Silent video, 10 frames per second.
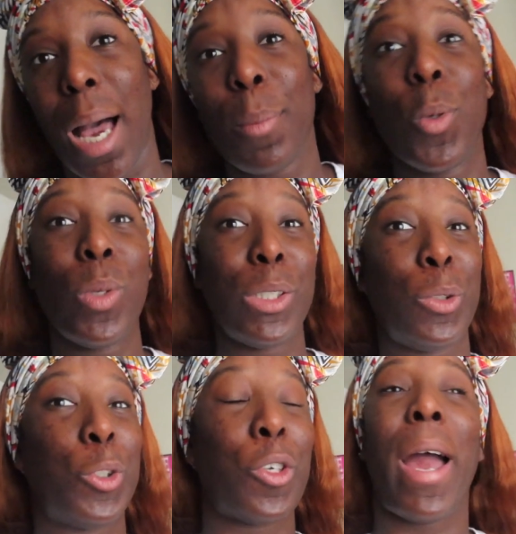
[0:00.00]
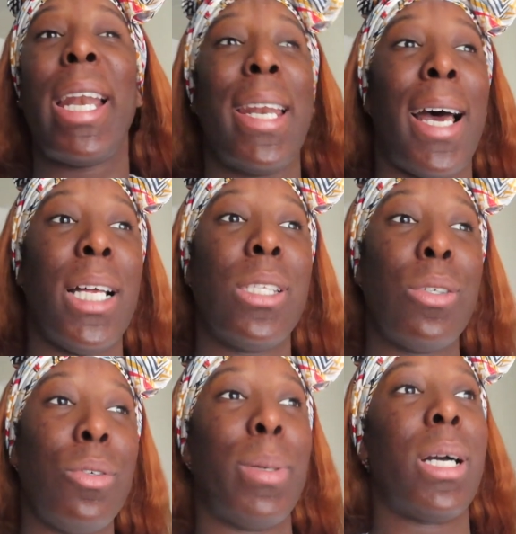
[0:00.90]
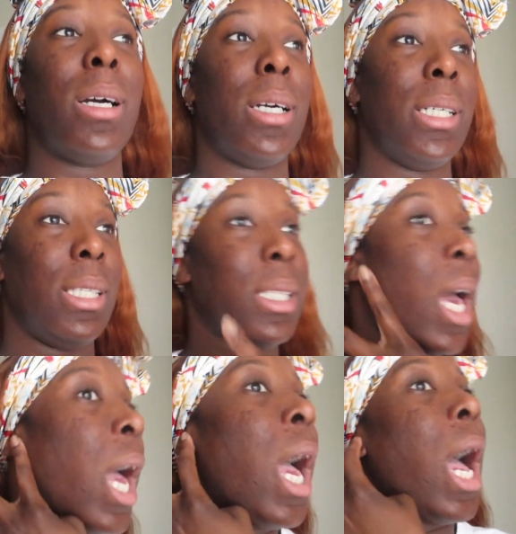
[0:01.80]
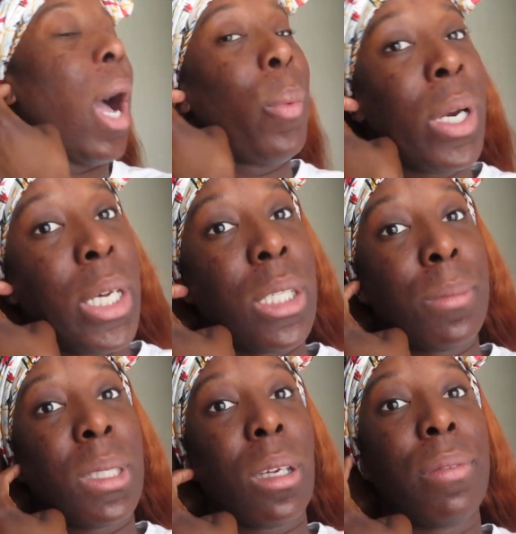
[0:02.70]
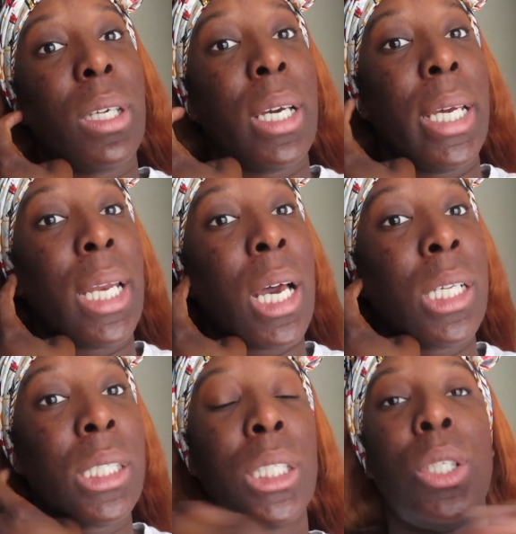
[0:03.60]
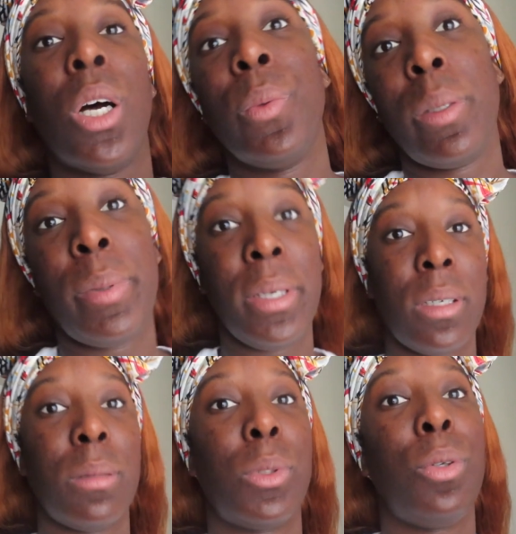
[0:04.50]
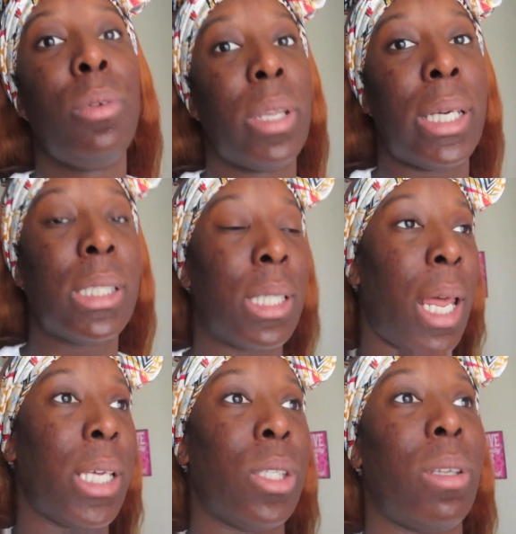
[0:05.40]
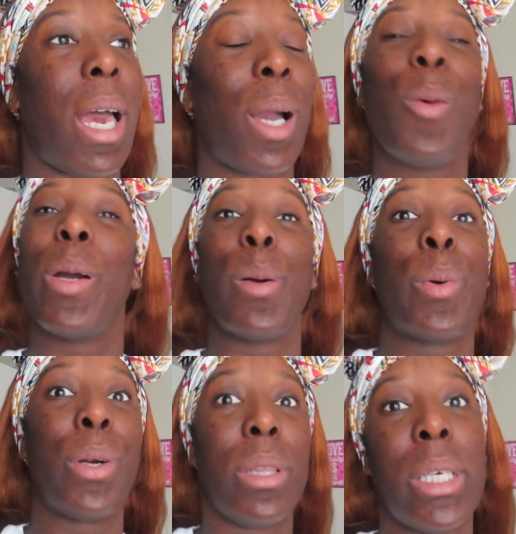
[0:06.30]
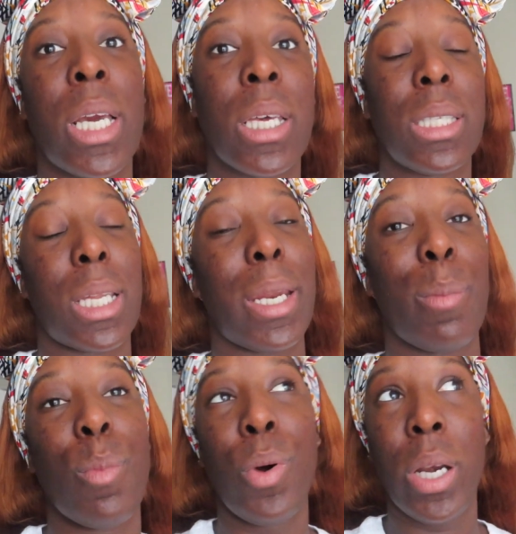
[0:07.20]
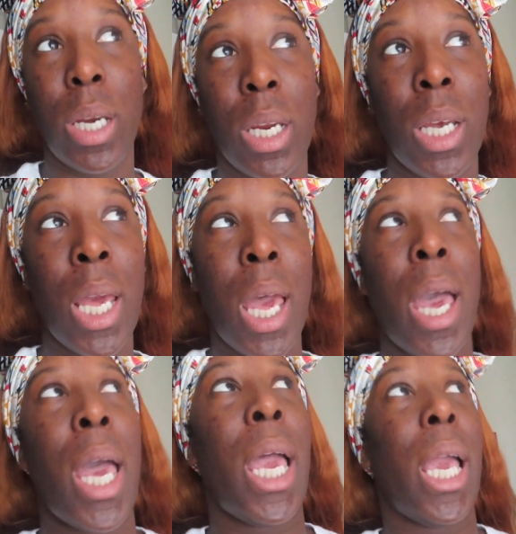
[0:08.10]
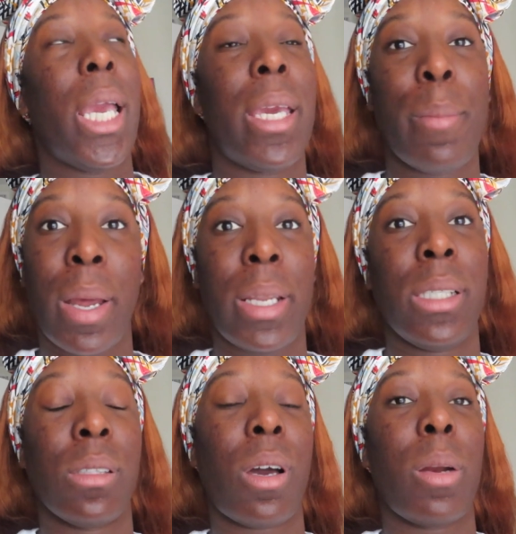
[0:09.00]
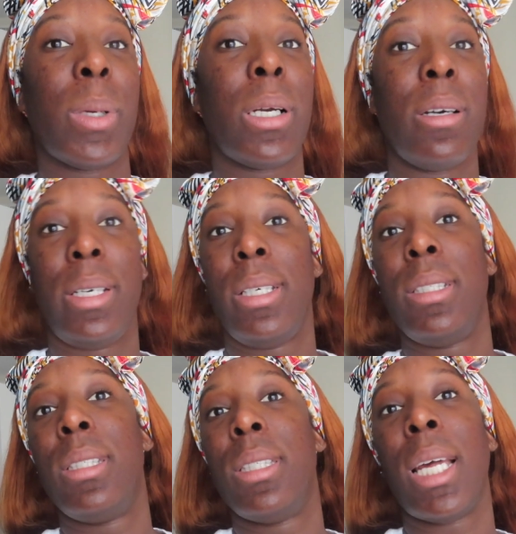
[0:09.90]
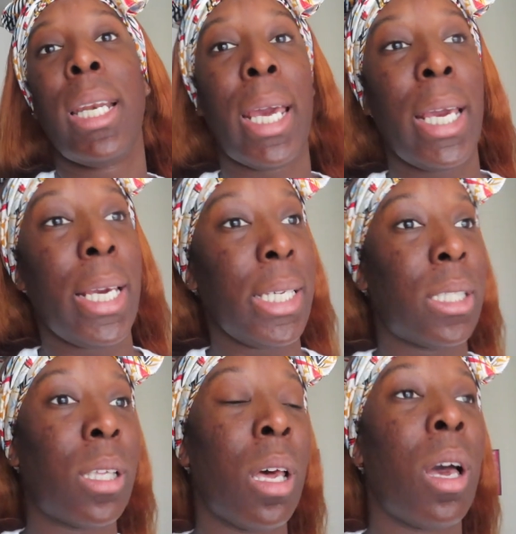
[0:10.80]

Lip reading: I'm going to try not to because I want to get some stuff done and I honestly don't want to be up too late tonight so that I can wake up early Sunday morning and get my day started, because Sundays,